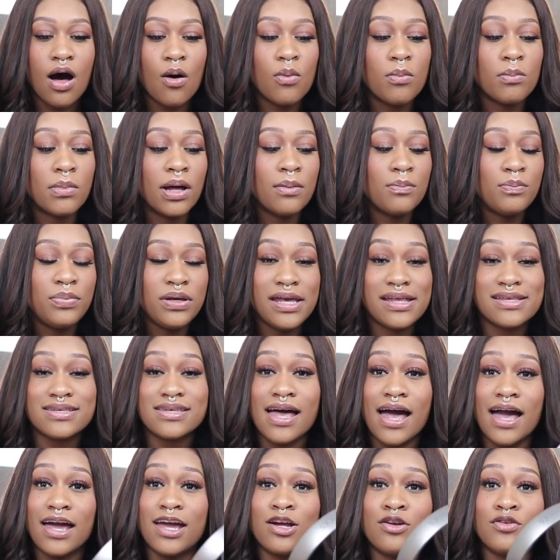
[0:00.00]
With my
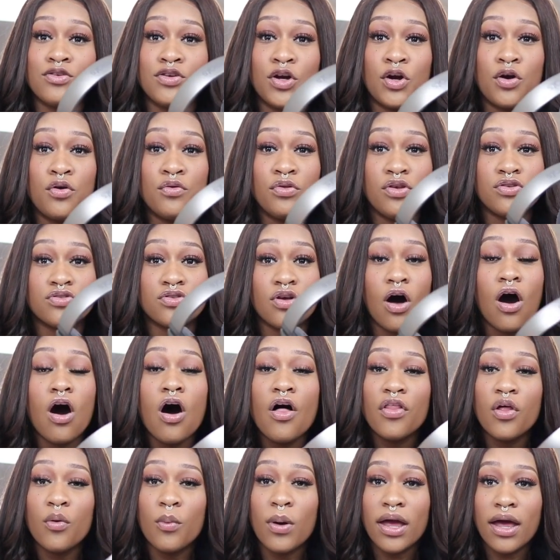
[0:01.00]
Beats, I can turn these
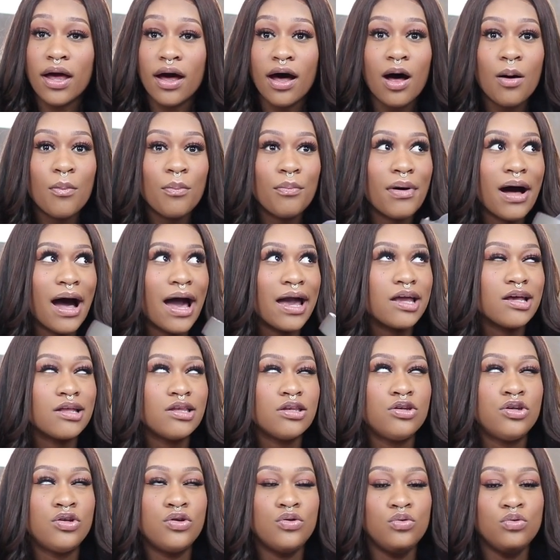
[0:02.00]
all the way up. I
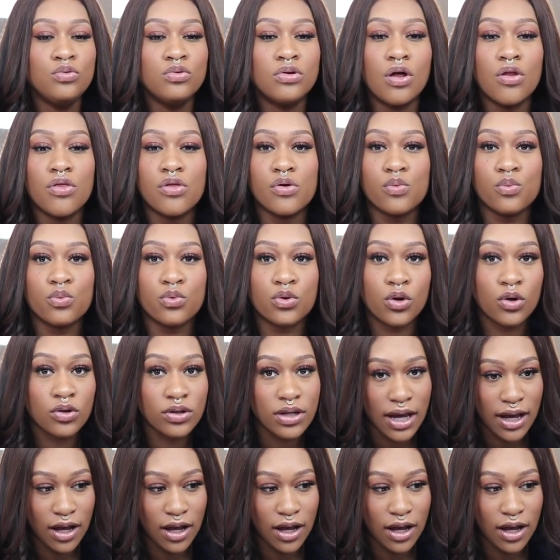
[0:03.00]
can tune the world